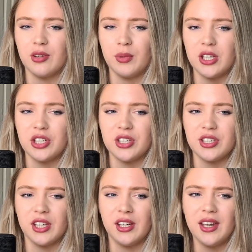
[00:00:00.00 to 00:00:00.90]
which is
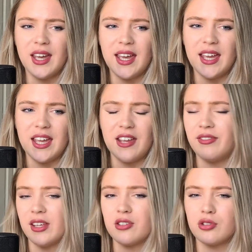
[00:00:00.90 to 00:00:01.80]
that if
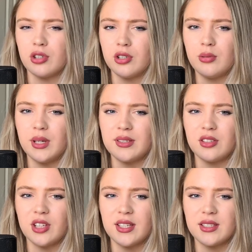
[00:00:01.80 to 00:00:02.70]
that's true, it
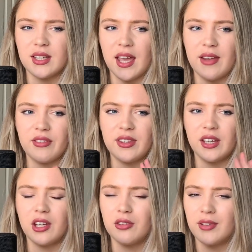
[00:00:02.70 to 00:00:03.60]
suggests that
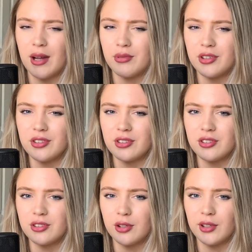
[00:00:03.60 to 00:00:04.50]
everything around us
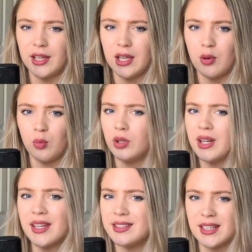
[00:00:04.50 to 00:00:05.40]
suddenly
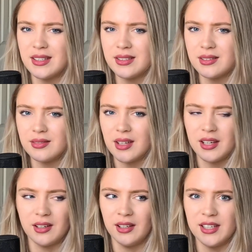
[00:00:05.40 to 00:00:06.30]
wouldn't exist,
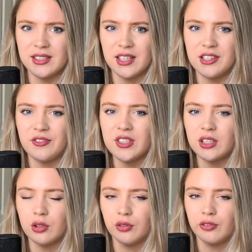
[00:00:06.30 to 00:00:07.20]
at least in its
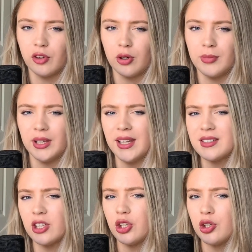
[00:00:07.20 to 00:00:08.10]
physical form,
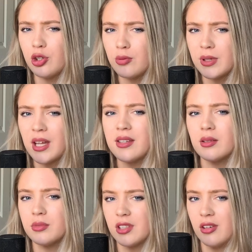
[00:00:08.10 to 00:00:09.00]
unless a human is
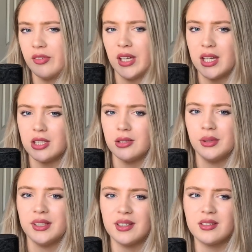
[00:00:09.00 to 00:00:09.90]
observing it into
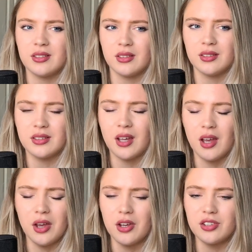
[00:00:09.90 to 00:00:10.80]
existence.
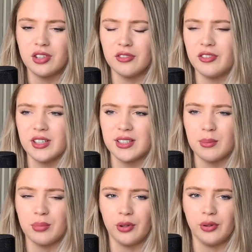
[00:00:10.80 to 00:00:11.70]
So, for
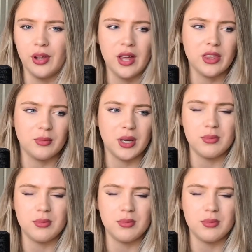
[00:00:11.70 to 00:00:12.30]
example, there might